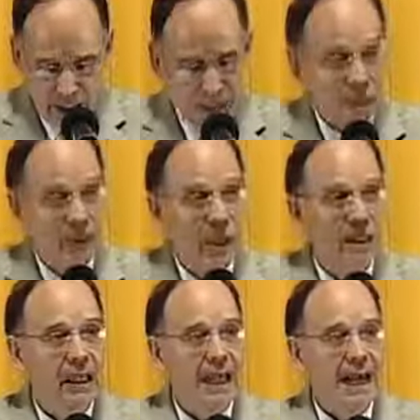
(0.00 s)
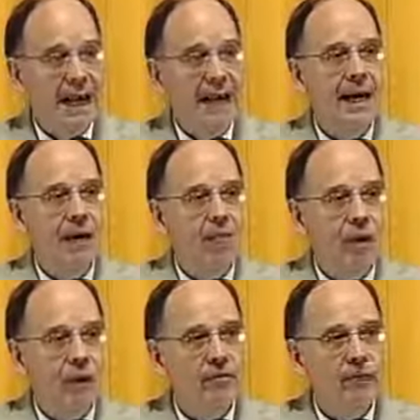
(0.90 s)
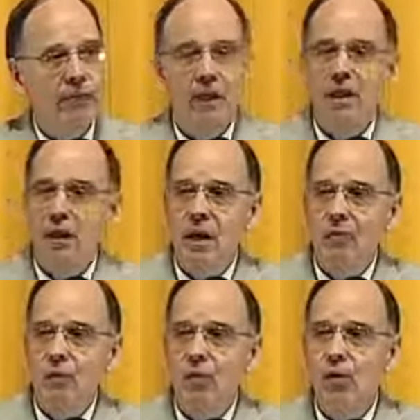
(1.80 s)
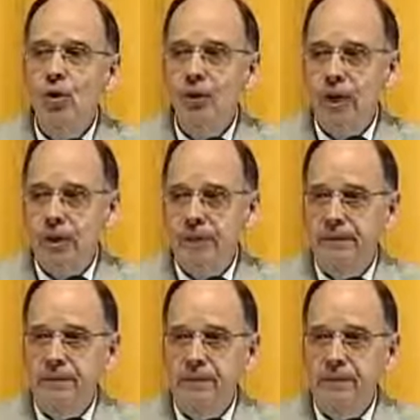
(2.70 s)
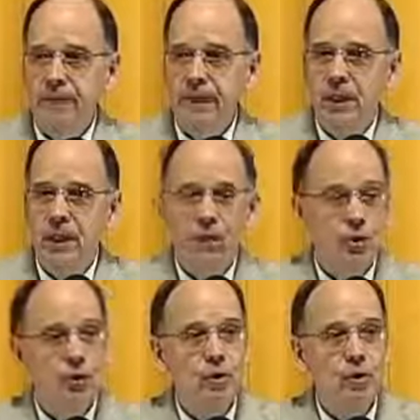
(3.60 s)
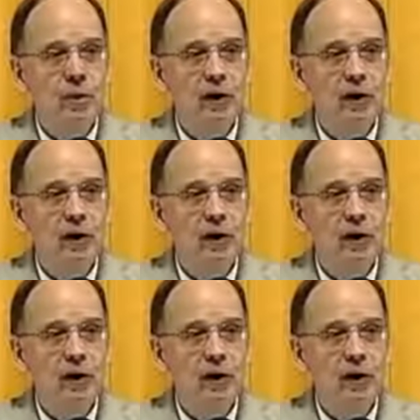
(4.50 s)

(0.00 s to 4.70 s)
that I am or everything that I ever will be is due to